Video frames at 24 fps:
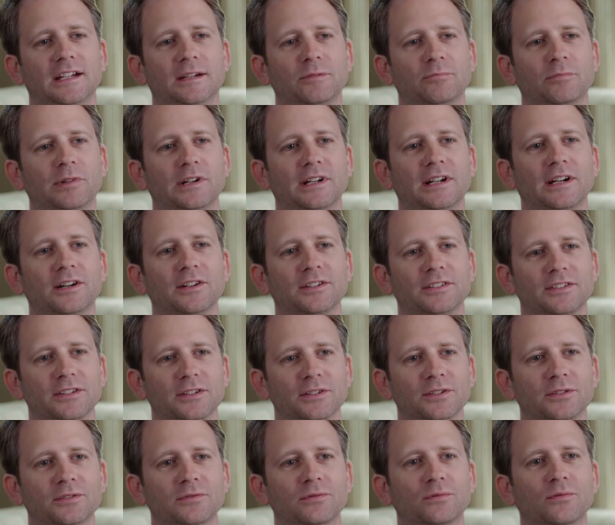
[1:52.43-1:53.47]
but
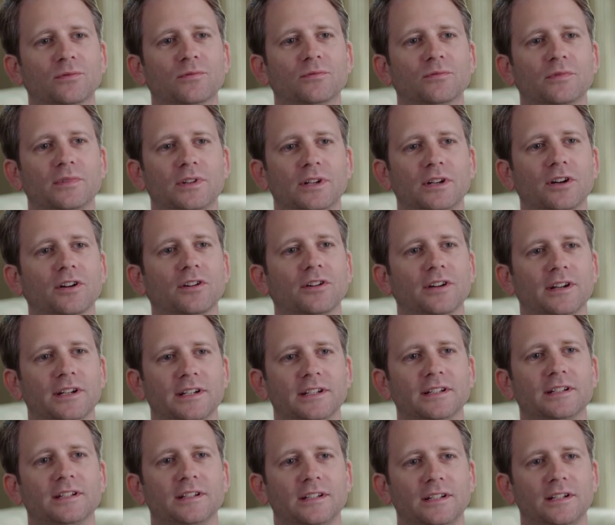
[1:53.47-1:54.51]
also current
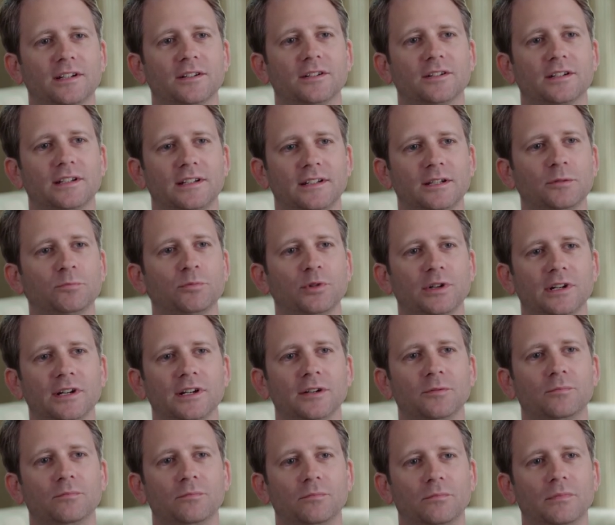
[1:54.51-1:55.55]
you know,
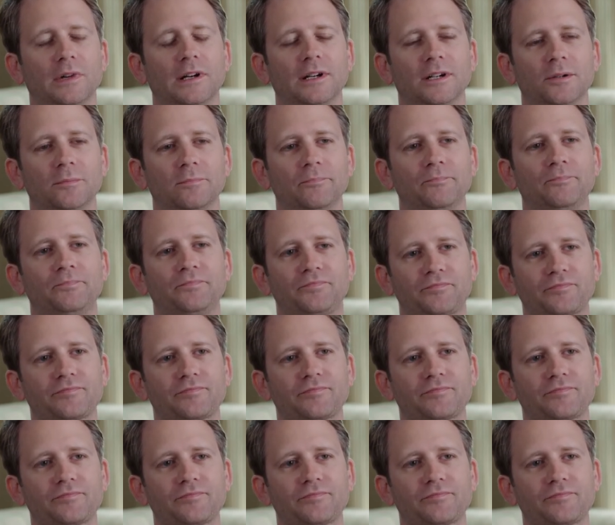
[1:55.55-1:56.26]
contemporary um,